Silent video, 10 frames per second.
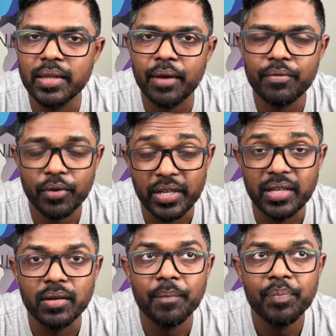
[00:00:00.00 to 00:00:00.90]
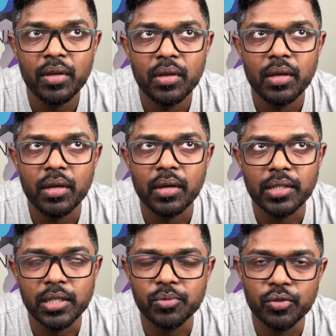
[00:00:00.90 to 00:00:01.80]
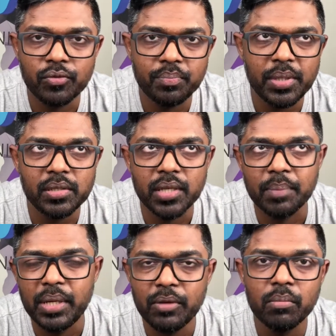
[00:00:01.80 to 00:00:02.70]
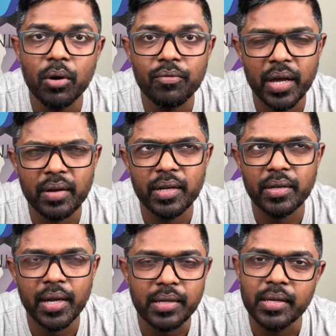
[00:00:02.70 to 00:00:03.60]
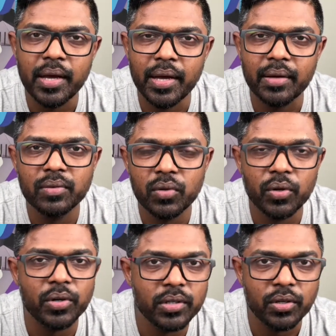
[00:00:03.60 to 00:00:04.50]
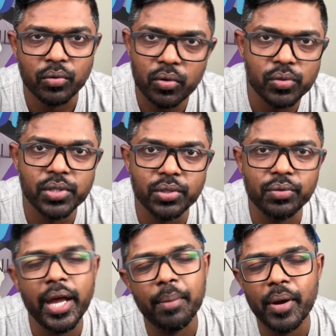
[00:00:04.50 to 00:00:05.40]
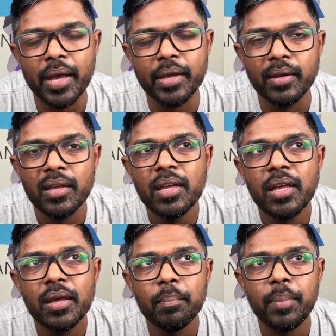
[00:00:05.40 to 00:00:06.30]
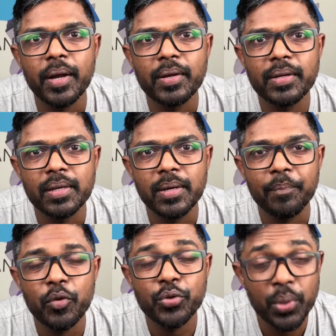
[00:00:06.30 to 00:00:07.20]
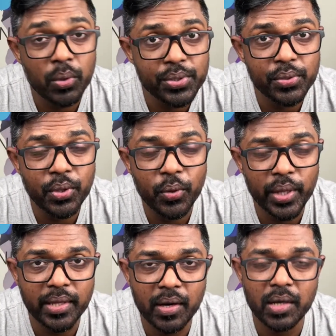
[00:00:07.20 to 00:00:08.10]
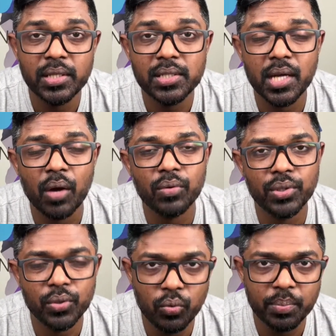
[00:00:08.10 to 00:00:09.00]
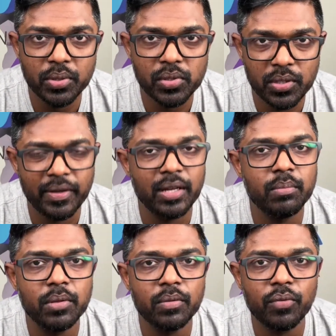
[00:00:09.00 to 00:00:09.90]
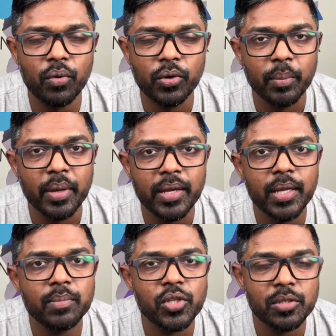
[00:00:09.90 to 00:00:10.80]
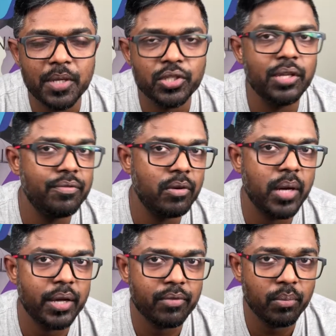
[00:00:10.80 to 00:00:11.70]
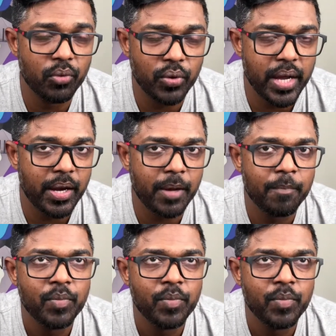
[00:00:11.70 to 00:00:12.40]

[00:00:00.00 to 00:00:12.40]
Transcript: that for a year. In terms of rupees, I believe about 599 or closer to that bracket. But you should also know that there are discount coupons available for domain names, especially if you're buying from GoDaddy.